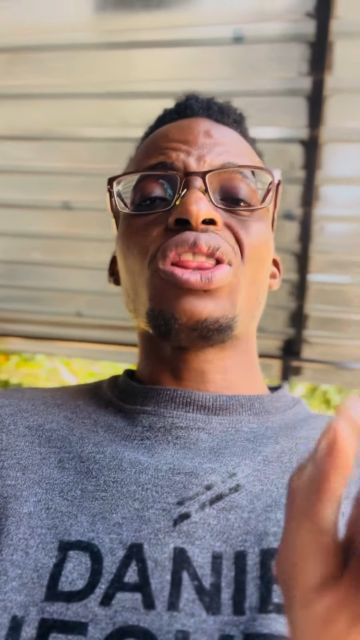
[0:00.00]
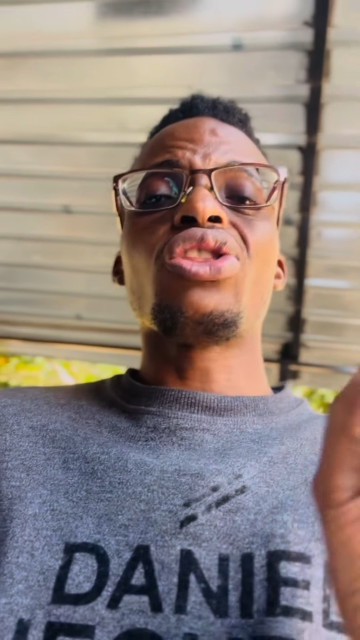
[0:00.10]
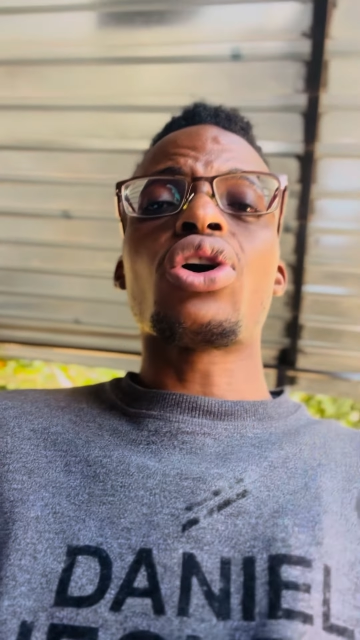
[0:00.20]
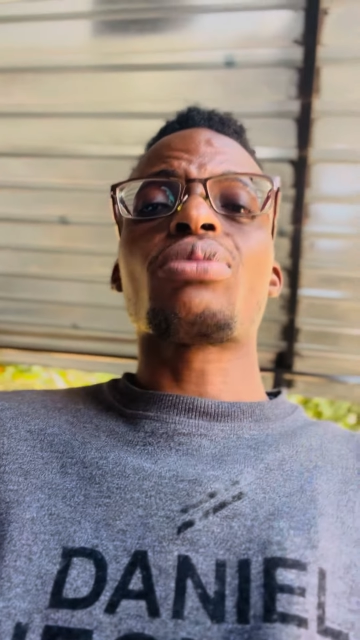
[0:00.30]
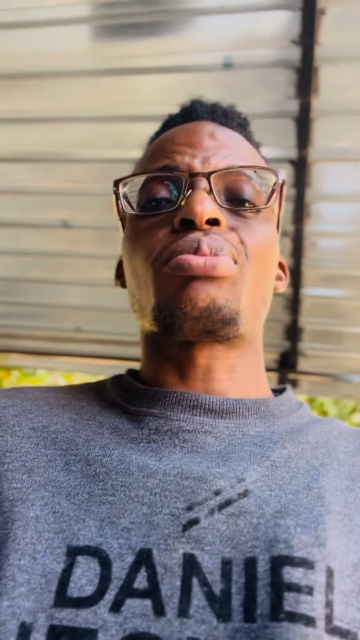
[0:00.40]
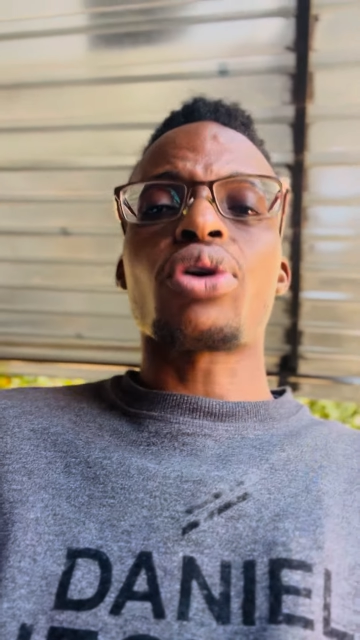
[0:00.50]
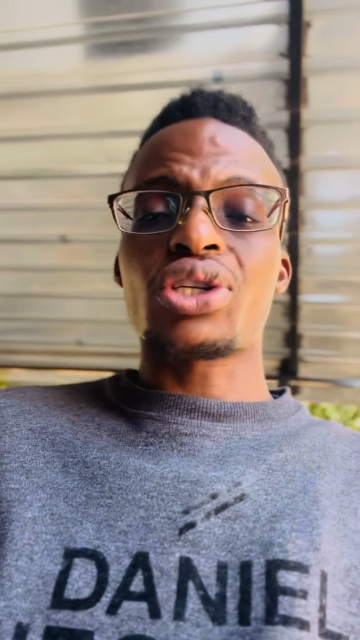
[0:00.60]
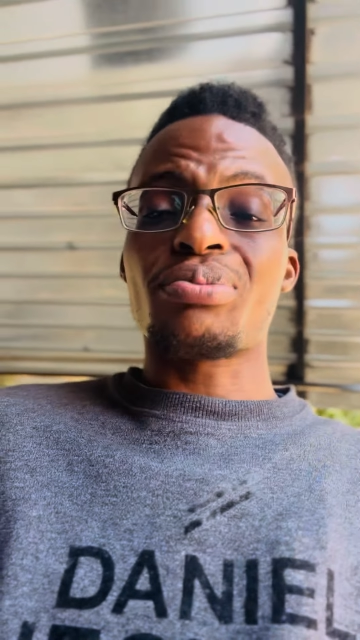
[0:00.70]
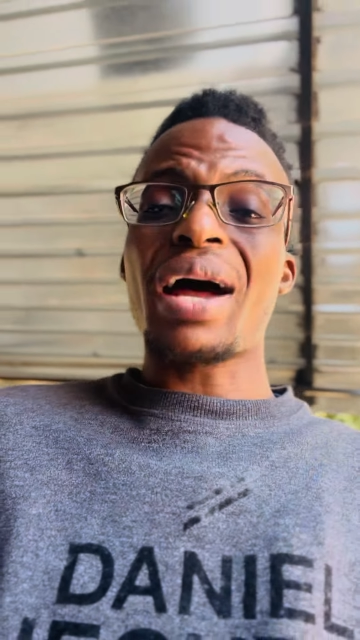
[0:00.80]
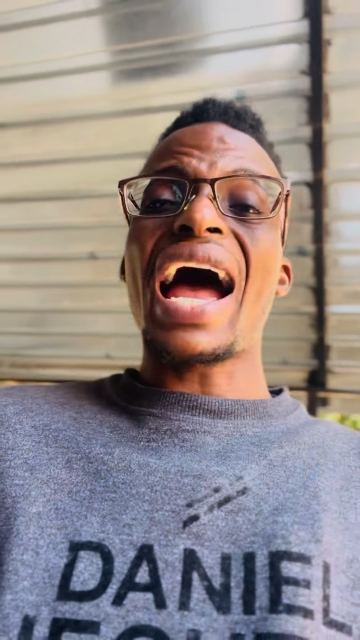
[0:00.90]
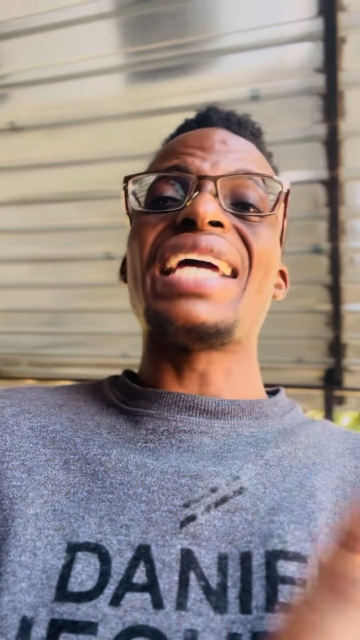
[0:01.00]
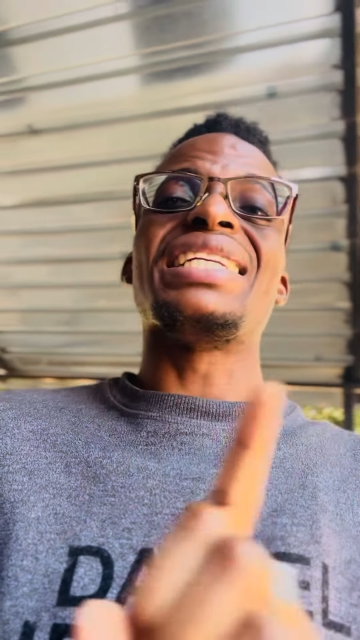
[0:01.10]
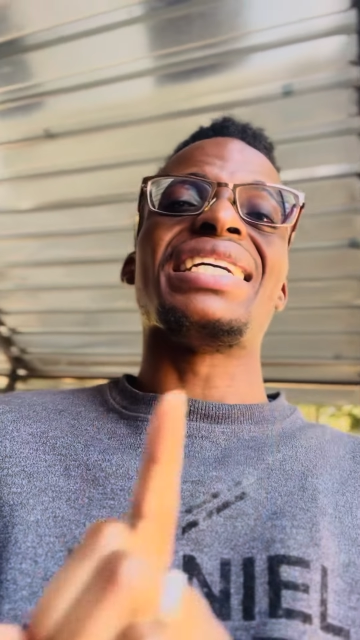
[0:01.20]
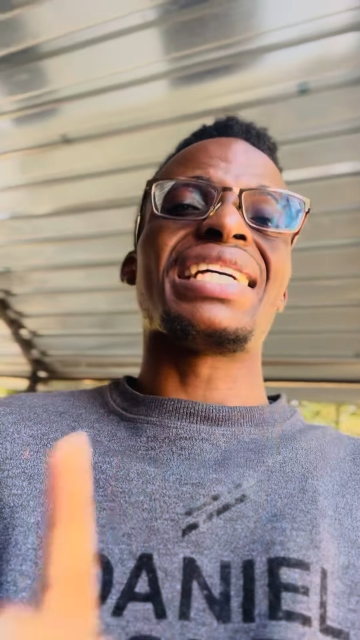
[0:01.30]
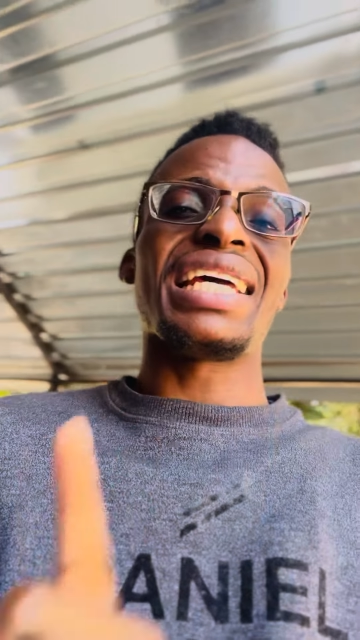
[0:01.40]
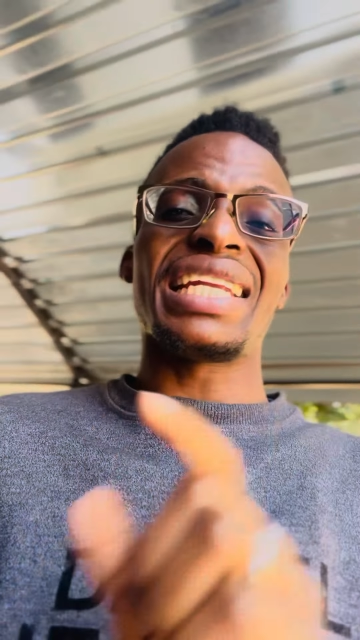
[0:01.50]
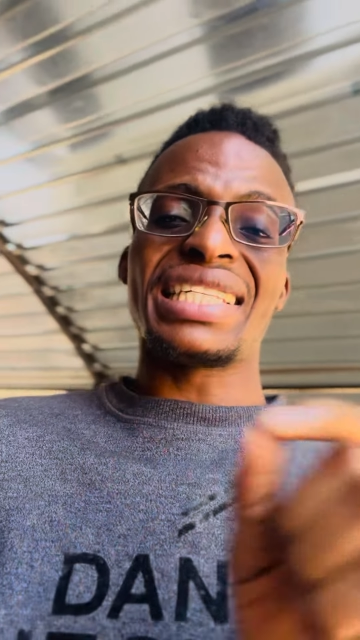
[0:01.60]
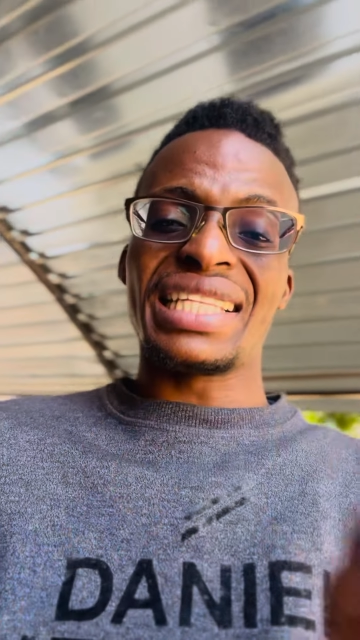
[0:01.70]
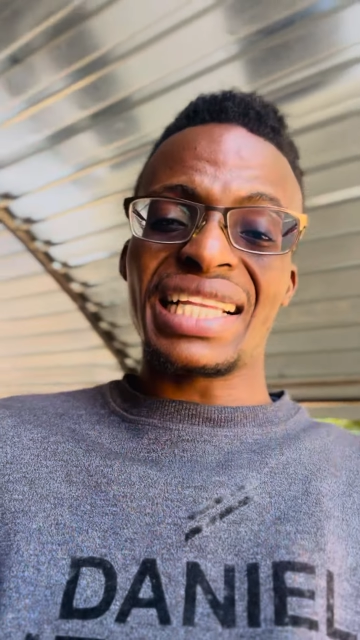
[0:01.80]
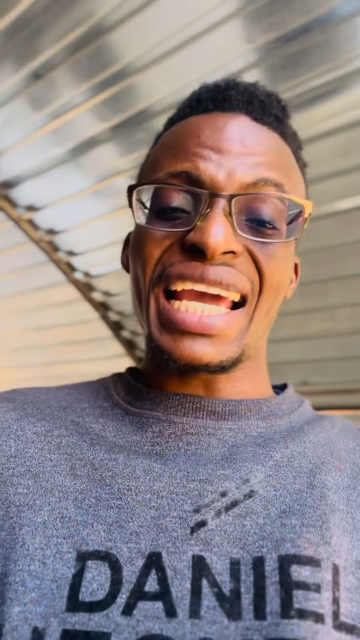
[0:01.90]
not prosper. I declare and I
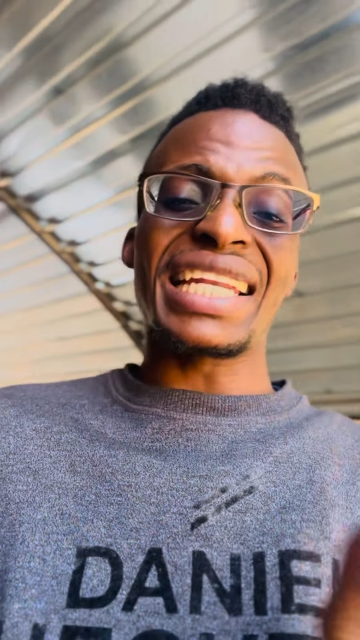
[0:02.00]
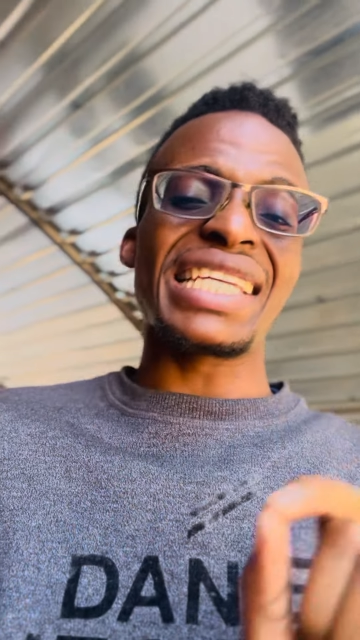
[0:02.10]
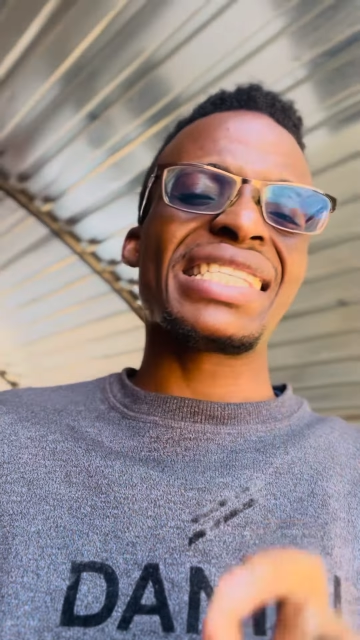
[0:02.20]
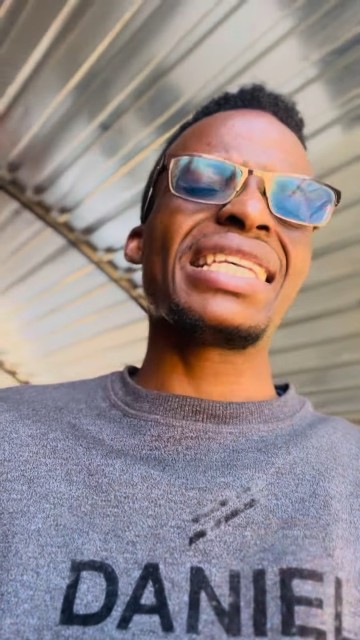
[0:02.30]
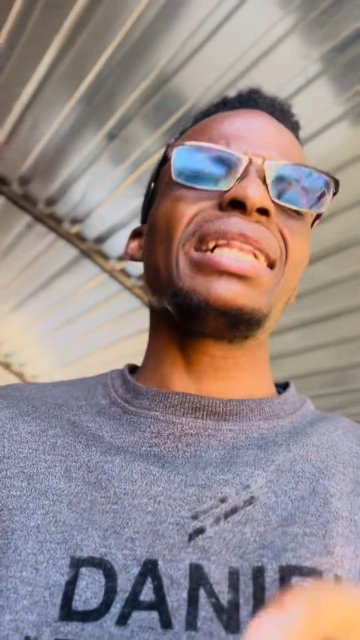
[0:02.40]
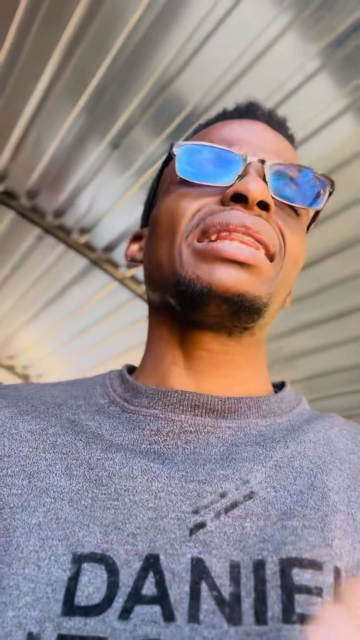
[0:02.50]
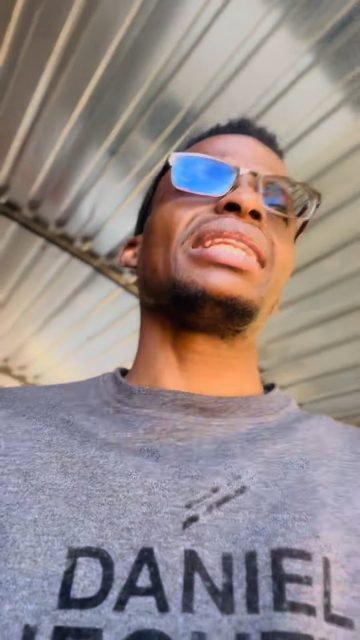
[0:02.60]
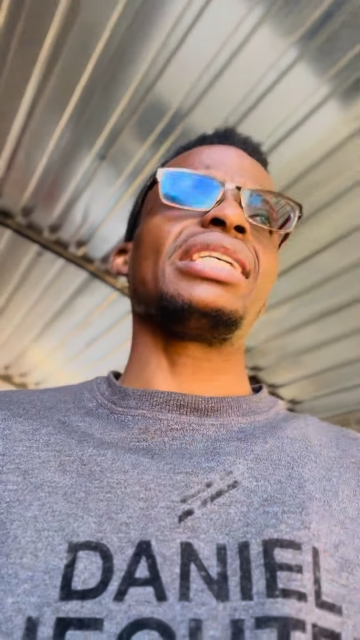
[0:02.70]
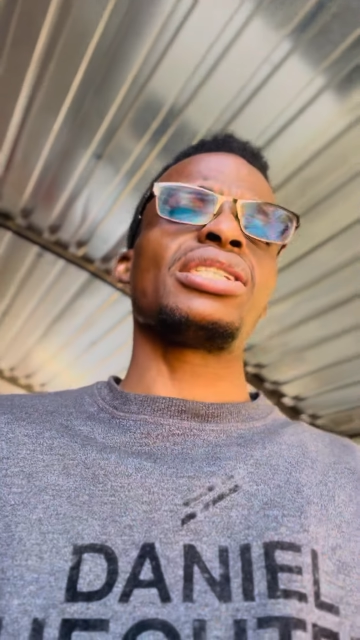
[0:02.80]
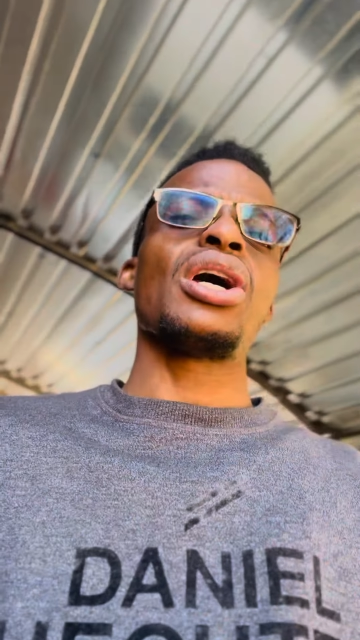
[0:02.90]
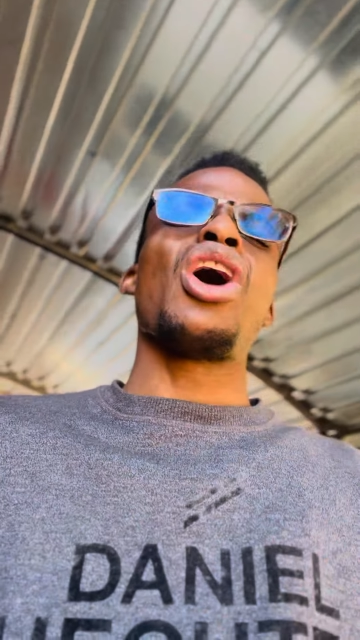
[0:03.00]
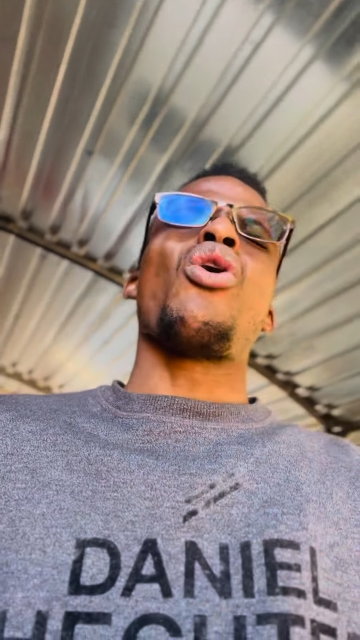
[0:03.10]
declare and I seal this